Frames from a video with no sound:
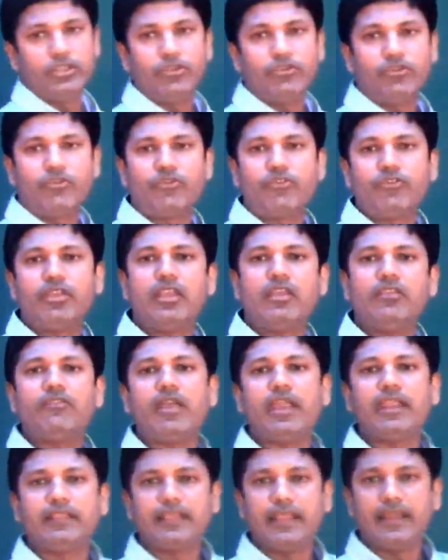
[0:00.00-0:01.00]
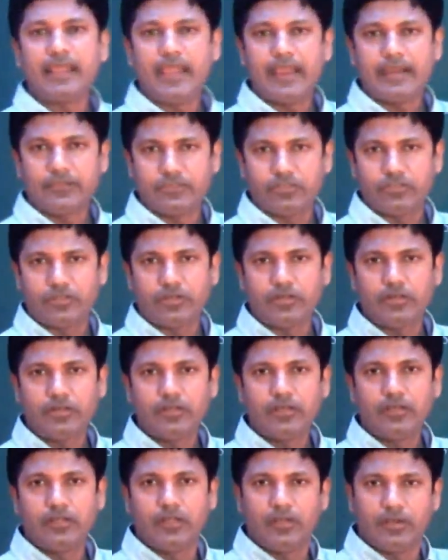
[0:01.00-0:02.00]
You rewrite that answer.
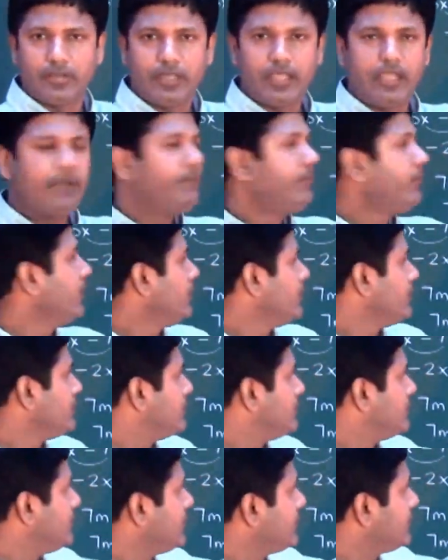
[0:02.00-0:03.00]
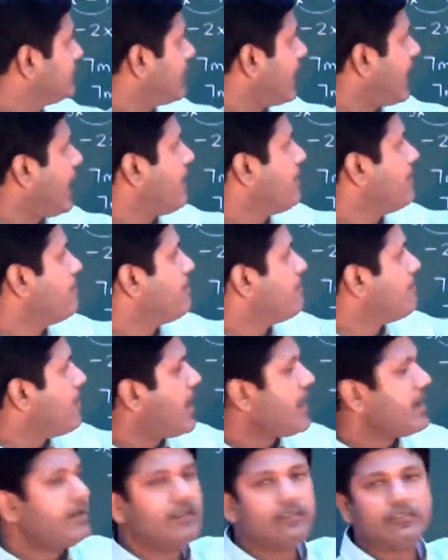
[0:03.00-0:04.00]
Okay, 6m
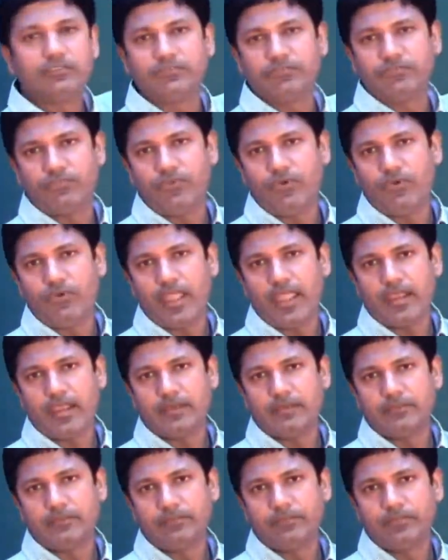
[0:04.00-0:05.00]
minus 4n.